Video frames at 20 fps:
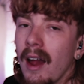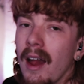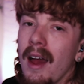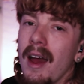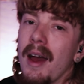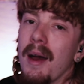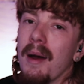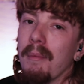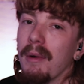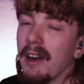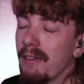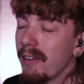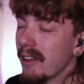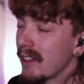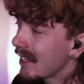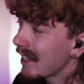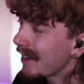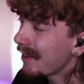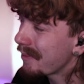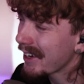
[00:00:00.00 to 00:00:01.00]
But if it's
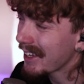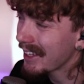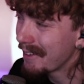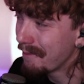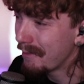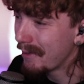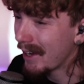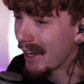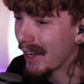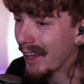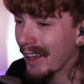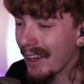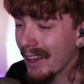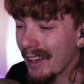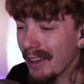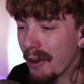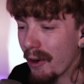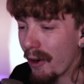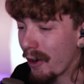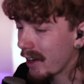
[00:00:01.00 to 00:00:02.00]
gonna break the bank,
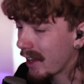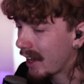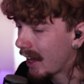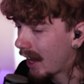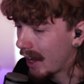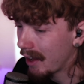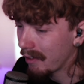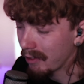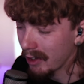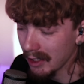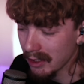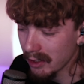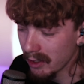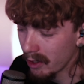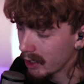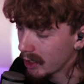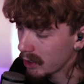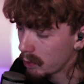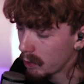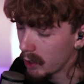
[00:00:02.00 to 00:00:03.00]
you already have like a
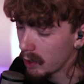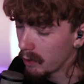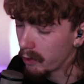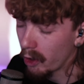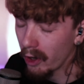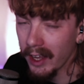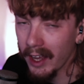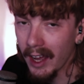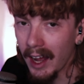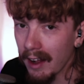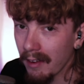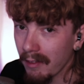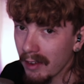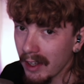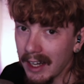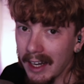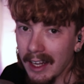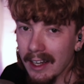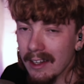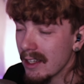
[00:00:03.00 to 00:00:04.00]
Starlight 12, you already have like an
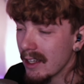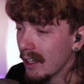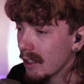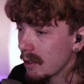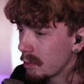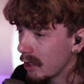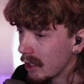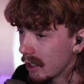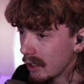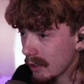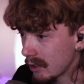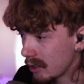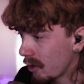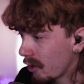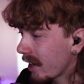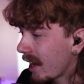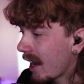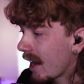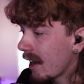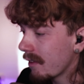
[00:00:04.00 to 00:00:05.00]
HTS Plus, you already
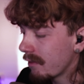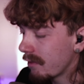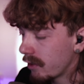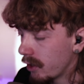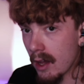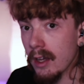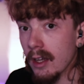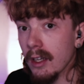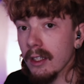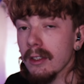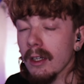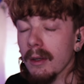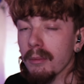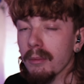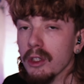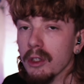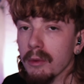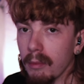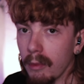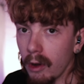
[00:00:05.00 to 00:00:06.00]
have, you know, some
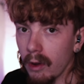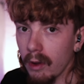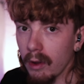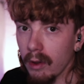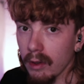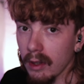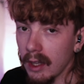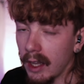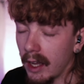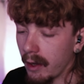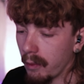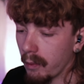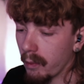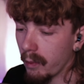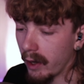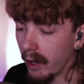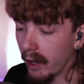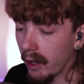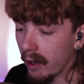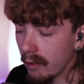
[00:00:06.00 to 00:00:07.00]
small
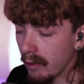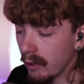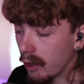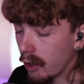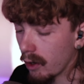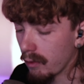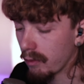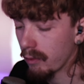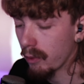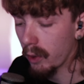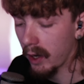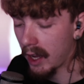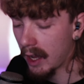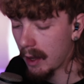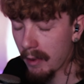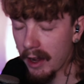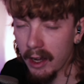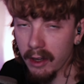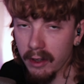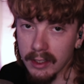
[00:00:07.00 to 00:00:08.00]
lightweight, you know, 4K
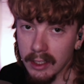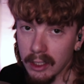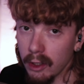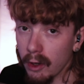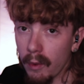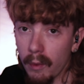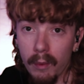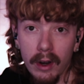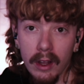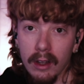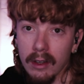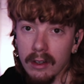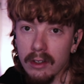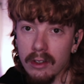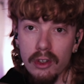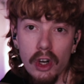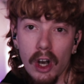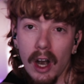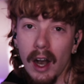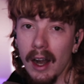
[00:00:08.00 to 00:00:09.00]
mouse, and you don't want to
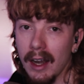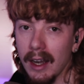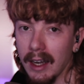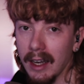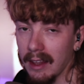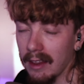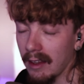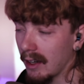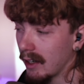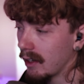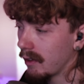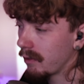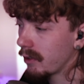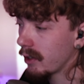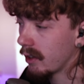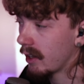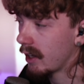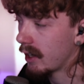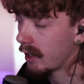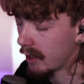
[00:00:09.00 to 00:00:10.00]
try anything different
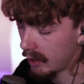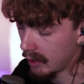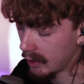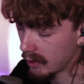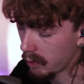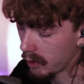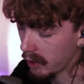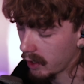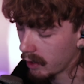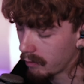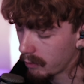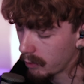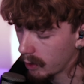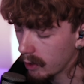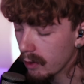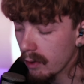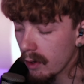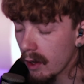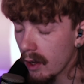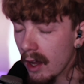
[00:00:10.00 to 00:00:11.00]
that it's working for
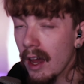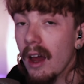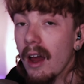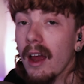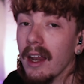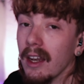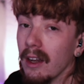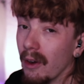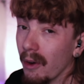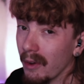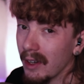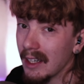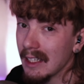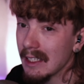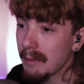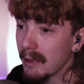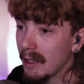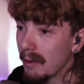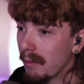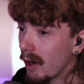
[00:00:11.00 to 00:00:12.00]
you. You don't need to
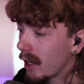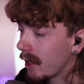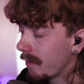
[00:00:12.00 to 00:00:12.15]
spend the money.